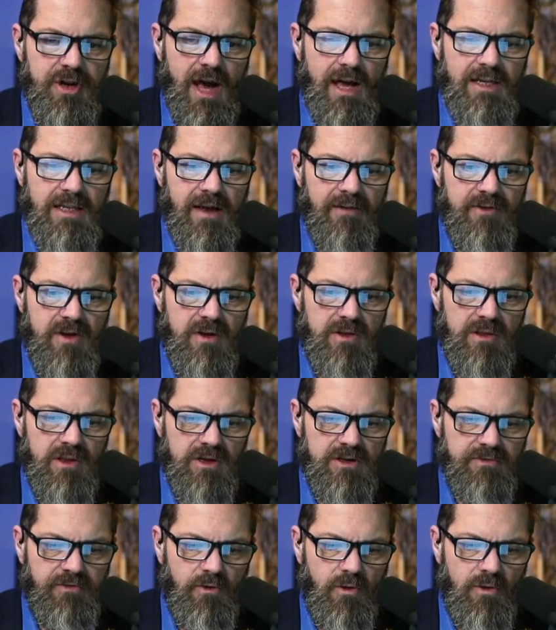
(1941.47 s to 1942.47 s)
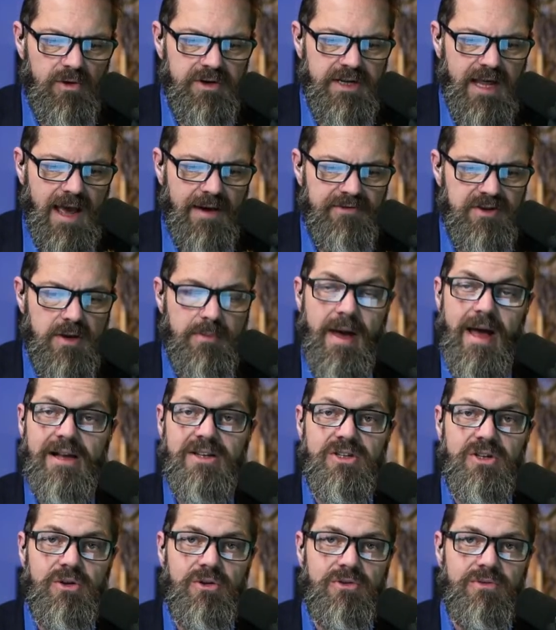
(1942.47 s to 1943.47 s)
God love you. Look forward to having you back
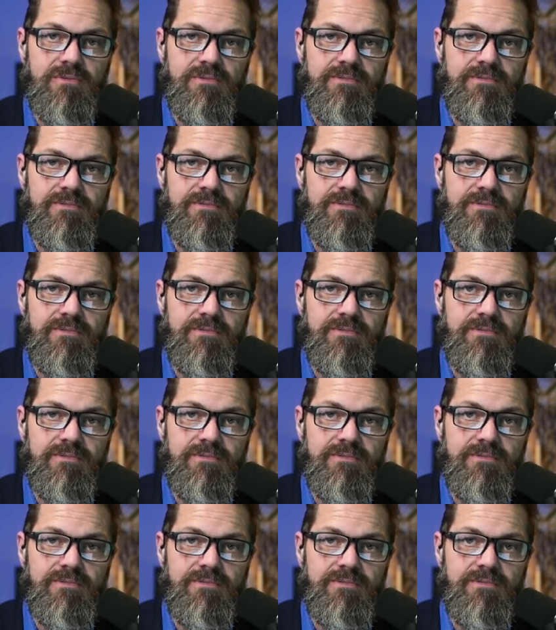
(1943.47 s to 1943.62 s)
soon.